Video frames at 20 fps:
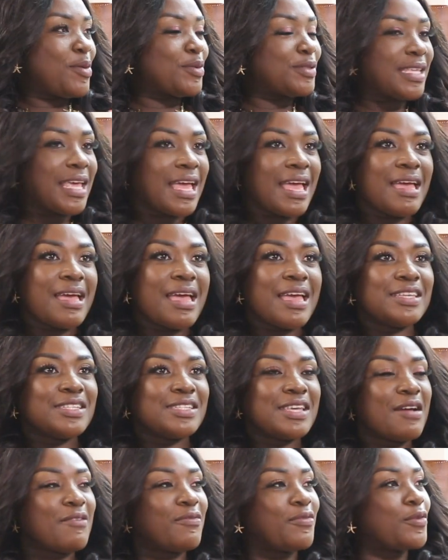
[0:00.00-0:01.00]
won say a
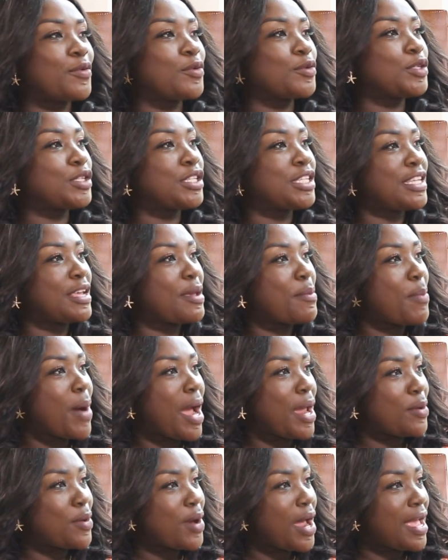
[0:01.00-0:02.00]
chef no che
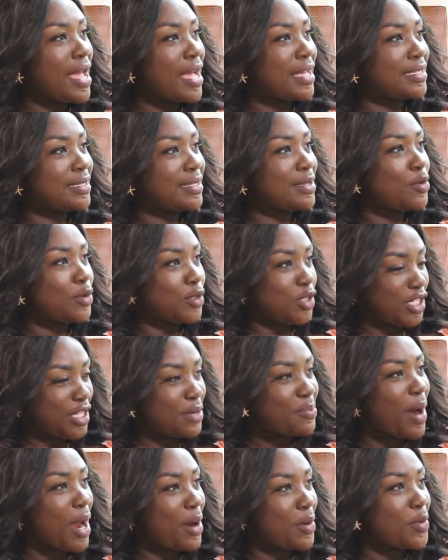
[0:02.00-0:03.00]
by rye o
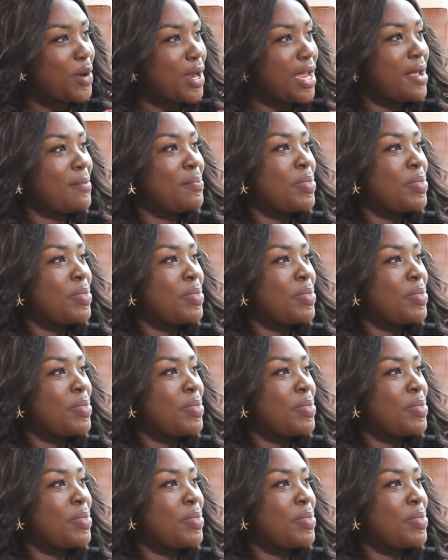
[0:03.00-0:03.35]
che by rye